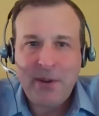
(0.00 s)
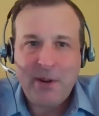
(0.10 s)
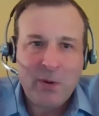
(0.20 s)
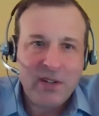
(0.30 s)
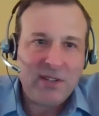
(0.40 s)

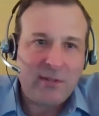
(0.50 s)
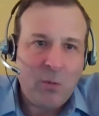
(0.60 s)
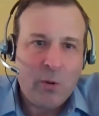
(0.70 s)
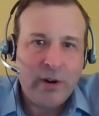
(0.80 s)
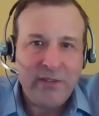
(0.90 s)
And what's the
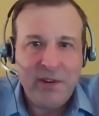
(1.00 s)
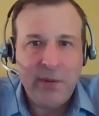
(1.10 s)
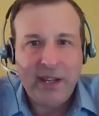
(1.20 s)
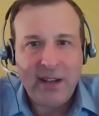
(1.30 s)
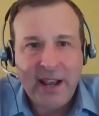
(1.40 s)
reward of
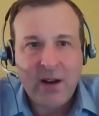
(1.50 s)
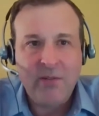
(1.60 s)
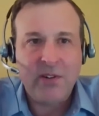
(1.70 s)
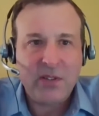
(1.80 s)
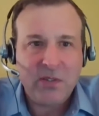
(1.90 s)
doing it now
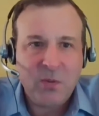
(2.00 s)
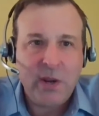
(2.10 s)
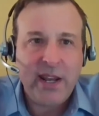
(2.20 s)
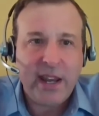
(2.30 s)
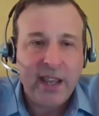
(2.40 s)
versus
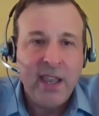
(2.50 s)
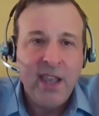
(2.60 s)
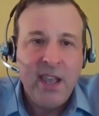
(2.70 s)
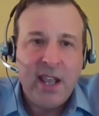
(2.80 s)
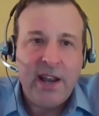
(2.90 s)
waiting,
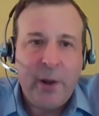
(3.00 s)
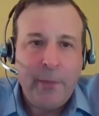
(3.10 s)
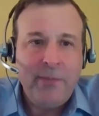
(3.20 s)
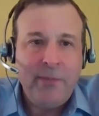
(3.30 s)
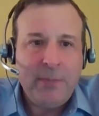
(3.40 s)
and
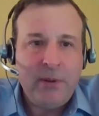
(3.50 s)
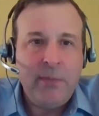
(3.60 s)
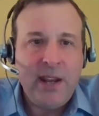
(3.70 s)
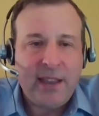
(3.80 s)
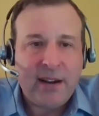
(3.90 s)
helping people
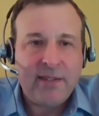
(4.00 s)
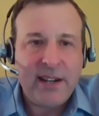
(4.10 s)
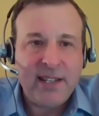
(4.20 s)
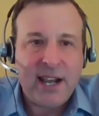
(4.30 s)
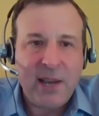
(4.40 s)
make that
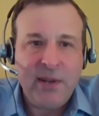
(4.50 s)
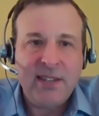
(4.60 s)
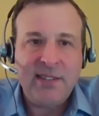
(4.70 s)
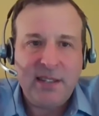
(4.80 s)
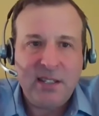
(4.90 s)
right timing
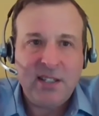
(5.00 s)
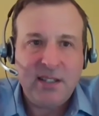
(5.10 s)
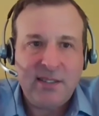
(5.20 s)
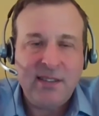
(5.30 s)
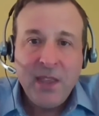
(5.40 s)

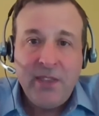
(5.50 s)
decisions.